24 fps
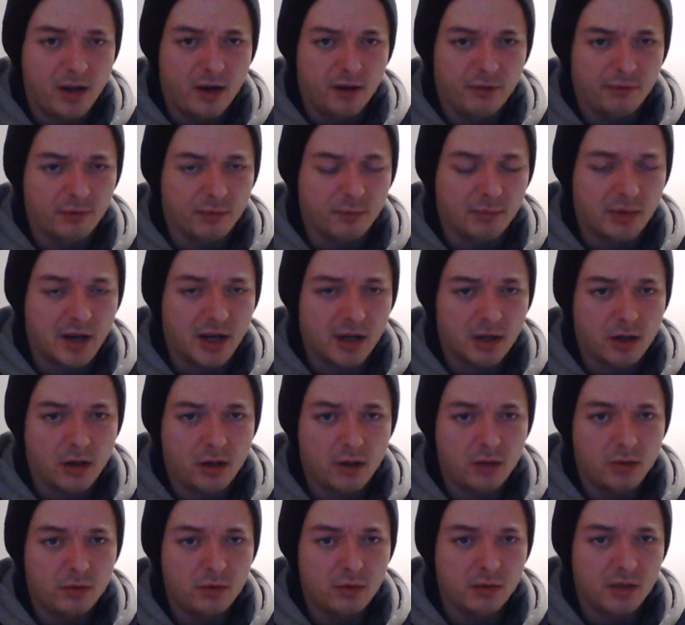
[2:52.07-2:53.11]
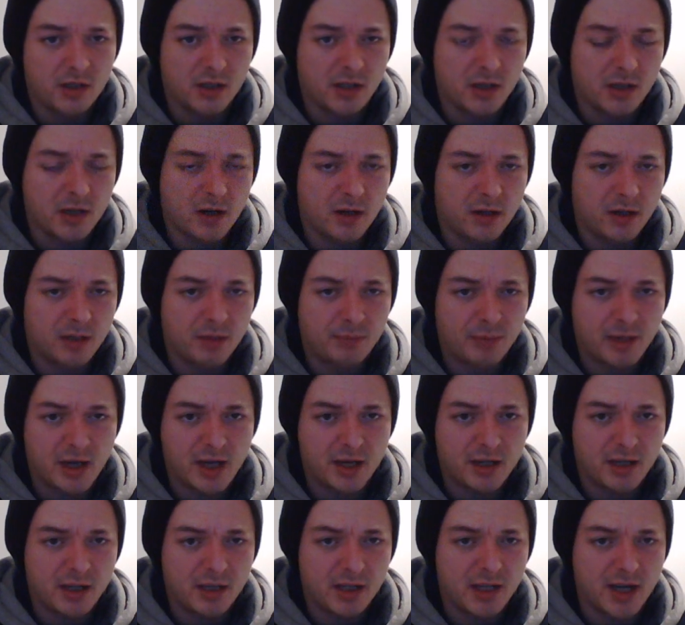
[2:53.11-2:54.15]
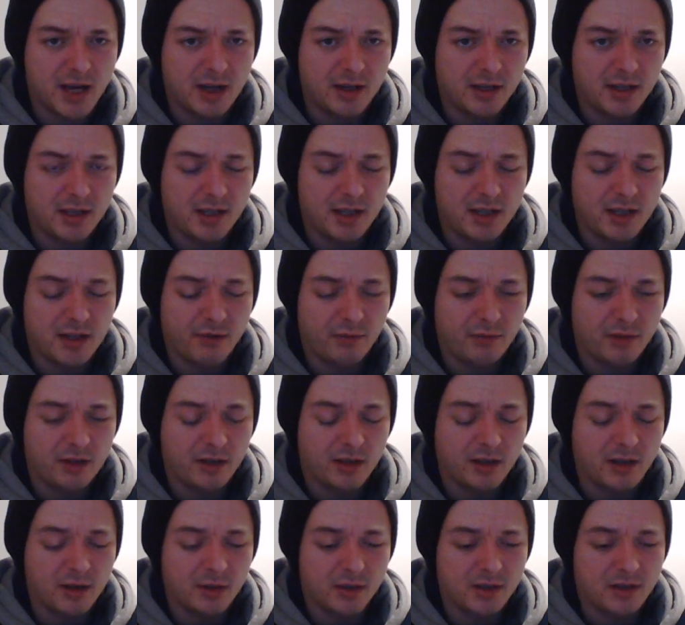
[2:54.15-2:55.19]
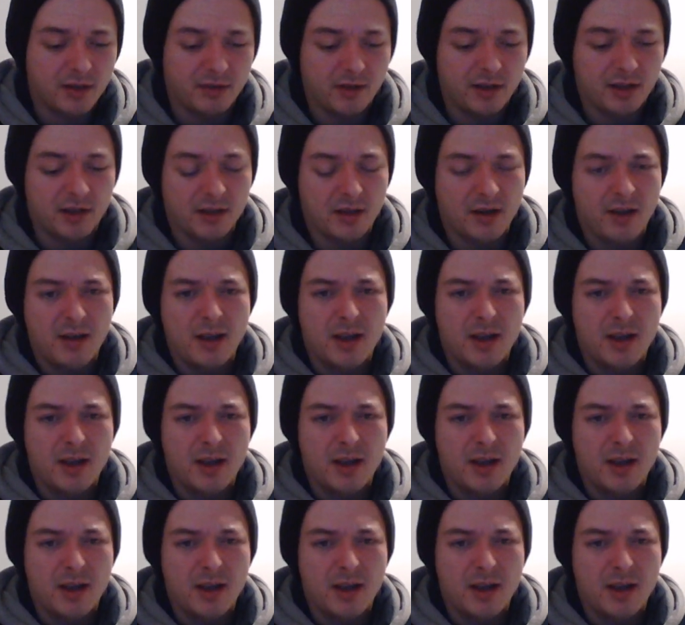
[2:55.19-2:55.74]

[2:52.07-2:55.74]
from black holes to stars, planets, galaxies, everything else like this,